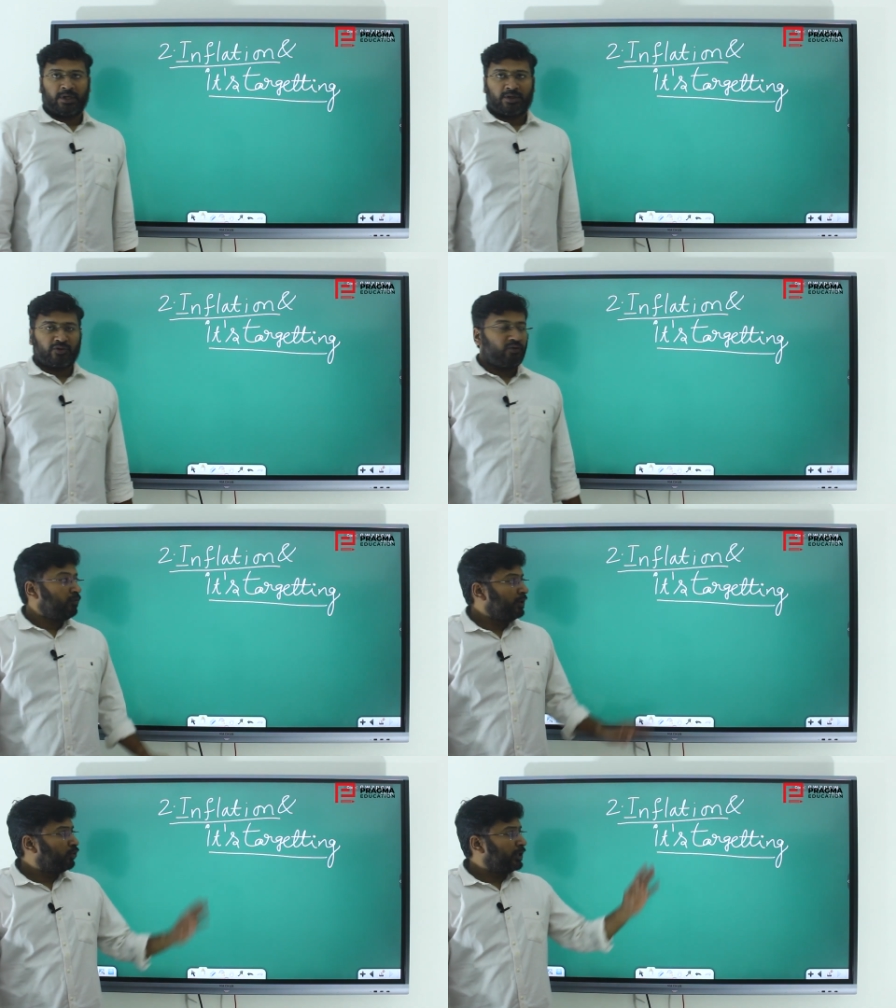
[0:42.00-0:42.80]
So we will
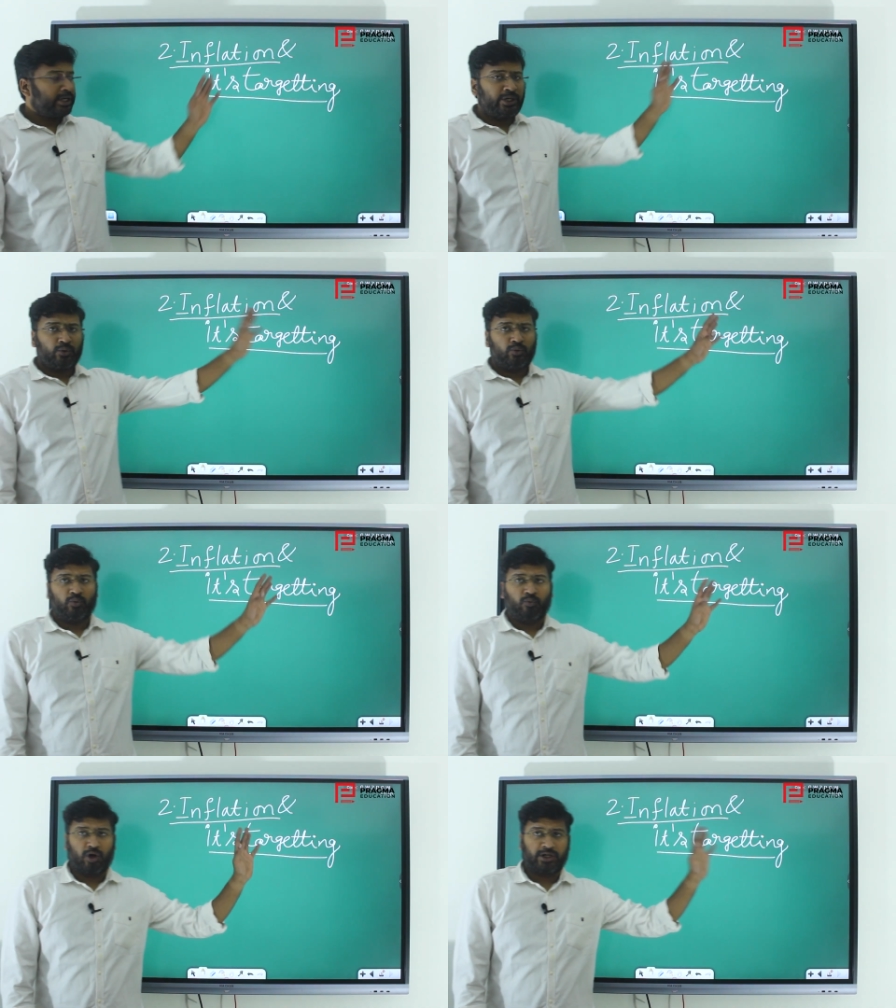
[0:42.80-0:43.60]
be looking into
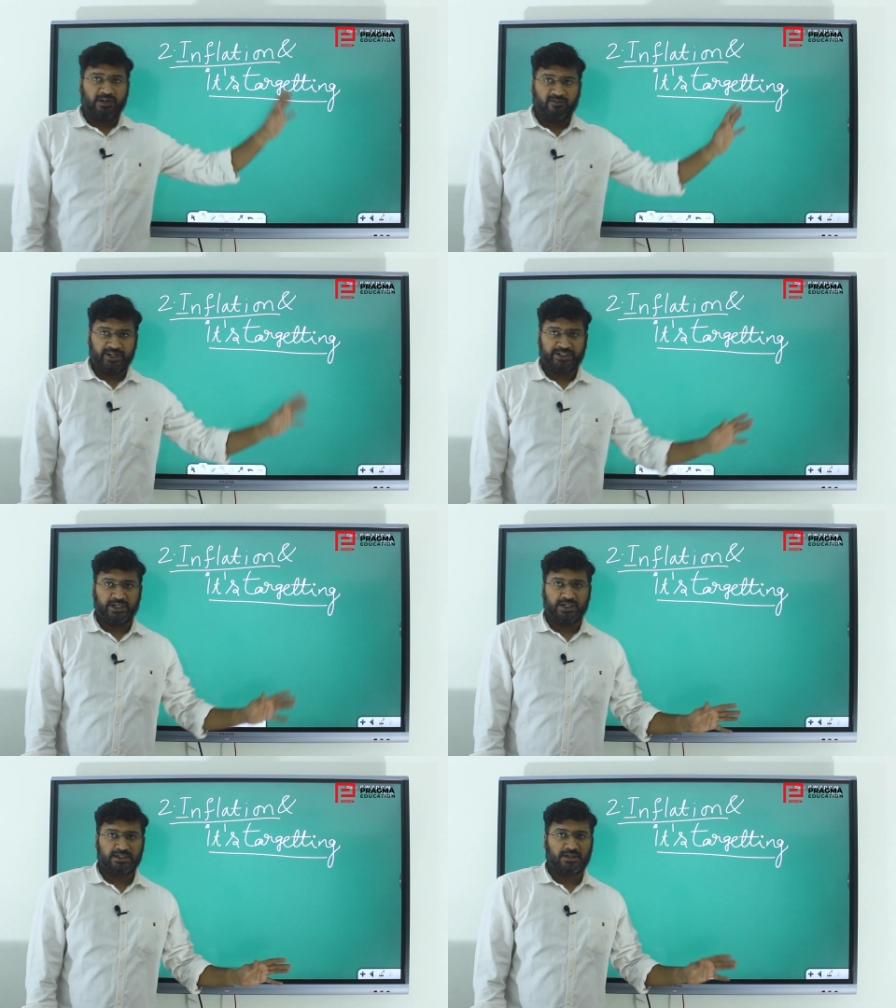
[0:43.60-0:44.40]
what
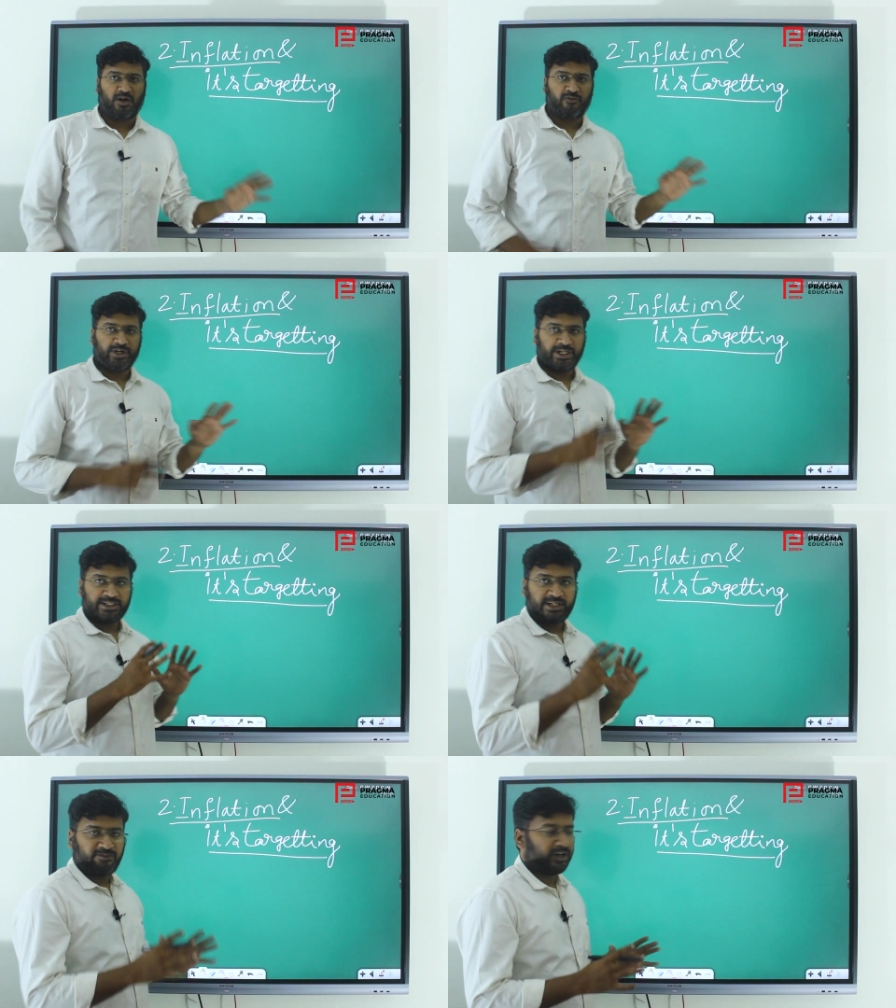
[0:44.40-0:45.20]
inflation is, how it
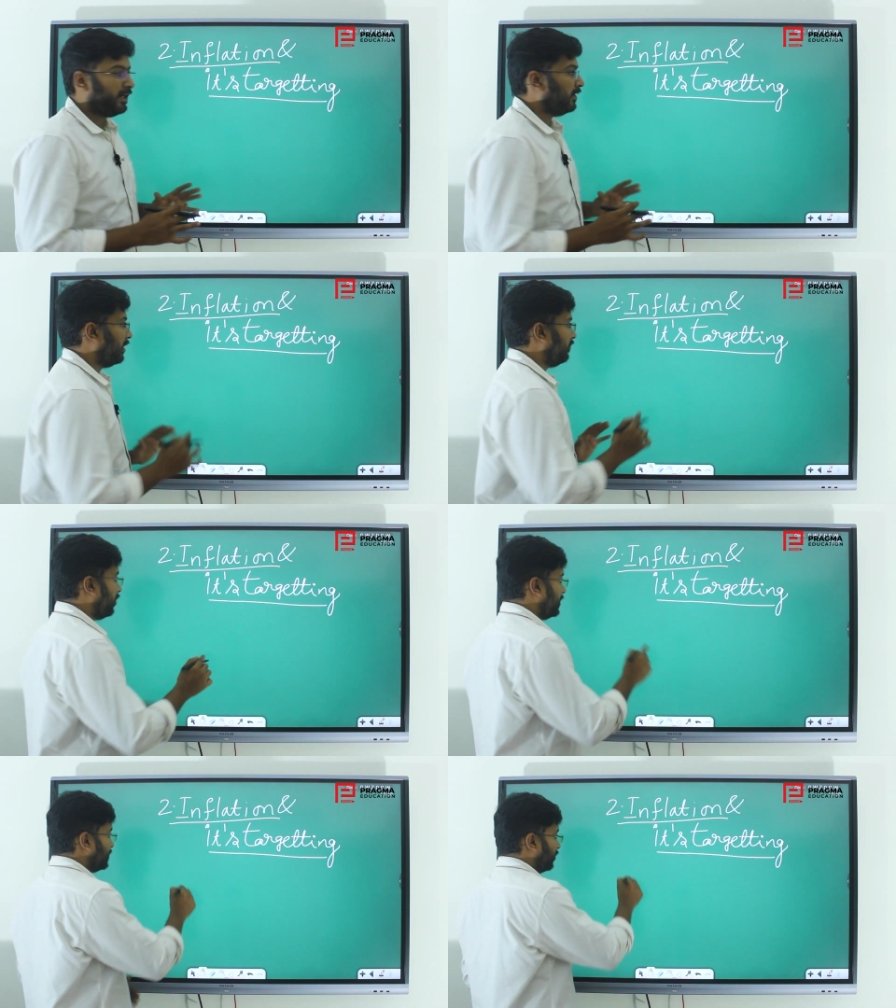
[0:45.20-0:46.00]
is defined, and what is the